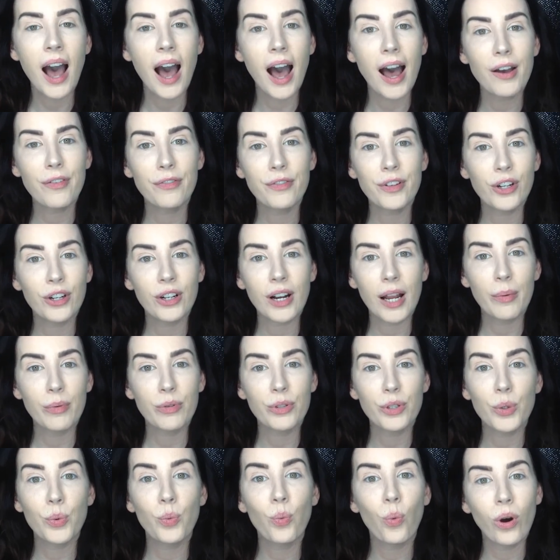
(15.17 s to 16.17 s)
I figured I would
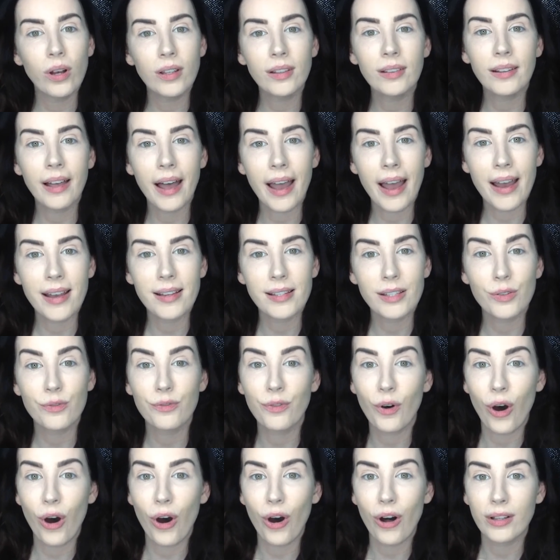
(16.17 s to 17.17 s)
do one last
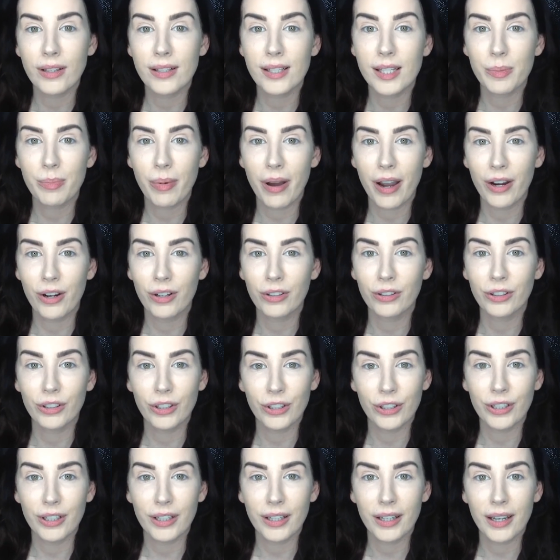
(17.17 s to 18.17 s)
fall inspired
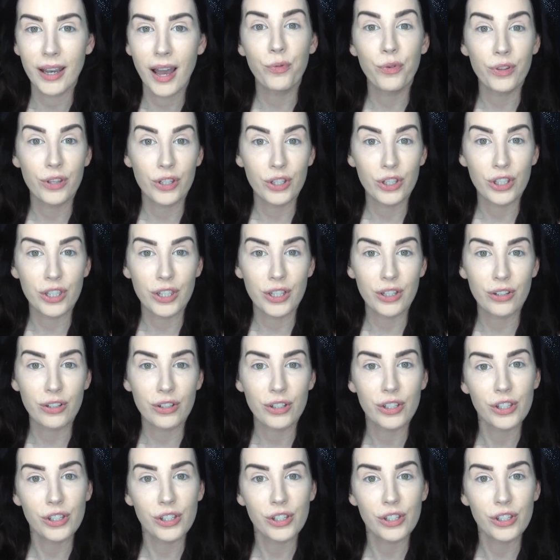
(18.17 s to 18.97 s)
look for this year,